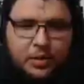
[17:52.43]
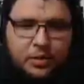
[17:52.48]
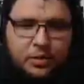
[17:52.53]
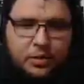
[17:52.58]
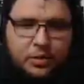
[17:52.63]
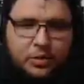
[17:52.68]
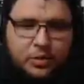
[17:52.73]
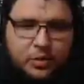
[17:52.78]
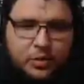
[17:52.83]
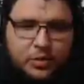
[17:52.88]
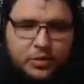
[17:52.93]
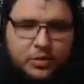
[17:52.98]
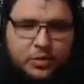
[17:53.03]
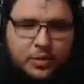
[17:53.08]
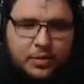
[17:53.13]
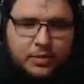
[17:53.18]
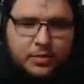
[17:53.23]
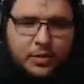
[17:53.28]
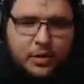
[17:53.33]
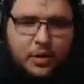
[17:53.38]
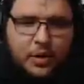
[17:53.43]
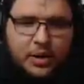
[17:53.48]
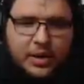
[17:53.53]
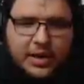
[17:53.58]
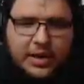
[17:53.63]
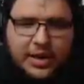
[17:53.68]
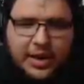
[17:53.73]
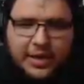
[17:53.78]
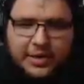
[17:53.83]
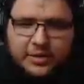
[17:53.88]
Do it to him. Oh, he
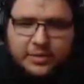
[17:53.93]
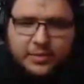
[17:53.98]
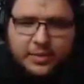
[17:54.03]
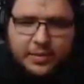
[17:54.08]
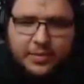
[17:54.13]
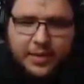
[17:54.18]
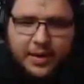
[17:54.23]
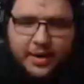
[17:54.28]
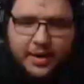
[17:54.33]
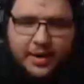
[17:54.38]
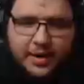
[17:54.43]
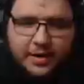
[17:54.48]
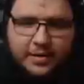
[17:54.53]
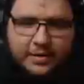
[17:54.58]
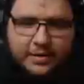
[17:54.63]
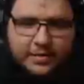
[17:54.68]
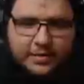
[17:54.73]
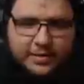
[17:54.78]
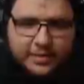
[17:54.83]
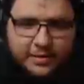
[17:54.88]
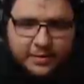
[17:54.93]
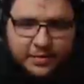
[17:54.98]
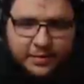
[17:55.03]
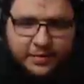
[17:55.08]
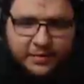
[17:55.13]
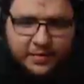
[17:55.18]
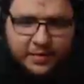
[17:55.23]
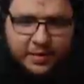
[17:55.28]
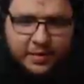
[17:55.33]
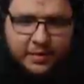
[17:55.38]
got you. My bad. I wouldn't
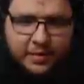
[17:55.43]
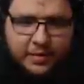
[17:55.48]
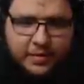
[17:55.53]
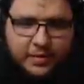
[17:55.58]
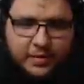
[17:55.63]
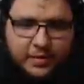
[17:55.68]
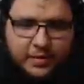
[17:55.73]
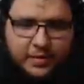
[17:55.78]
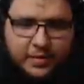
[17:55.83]
have had it anyway.